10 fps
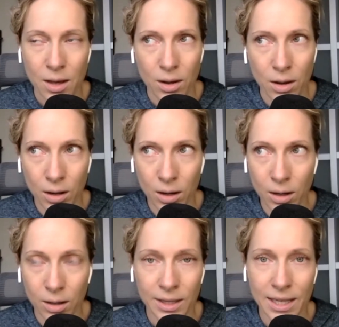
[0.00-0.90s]

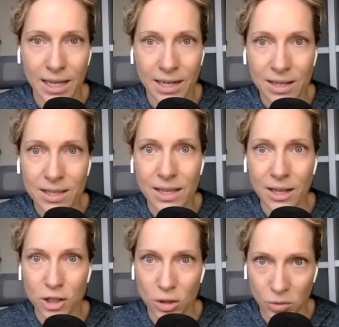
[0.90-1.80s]
Oh, it is
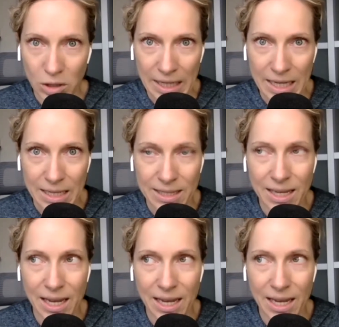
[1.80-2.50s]
such a release.